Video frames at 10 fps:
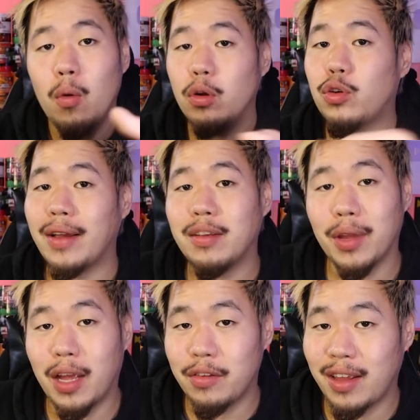We'll try
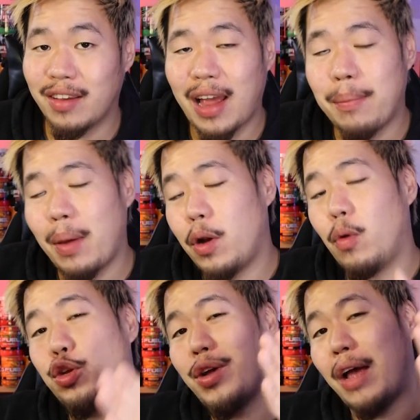something else next time. Let me know
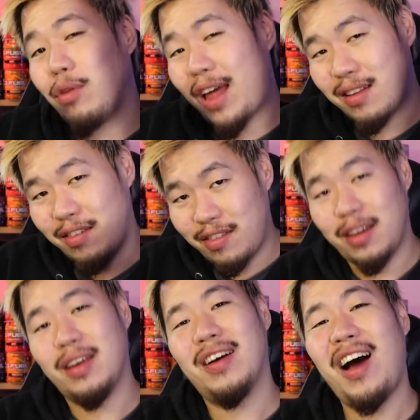what you guys would like to
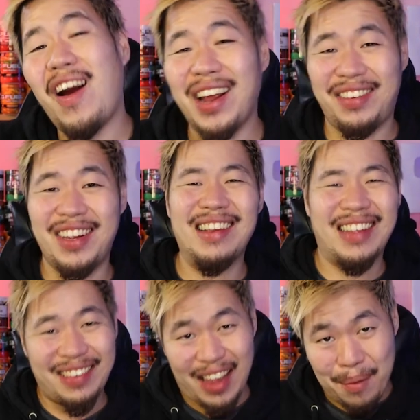see. All right, I'll see you
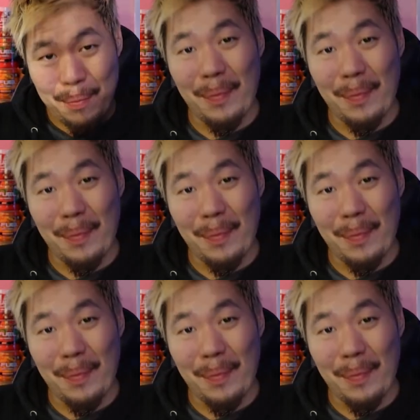guys next time.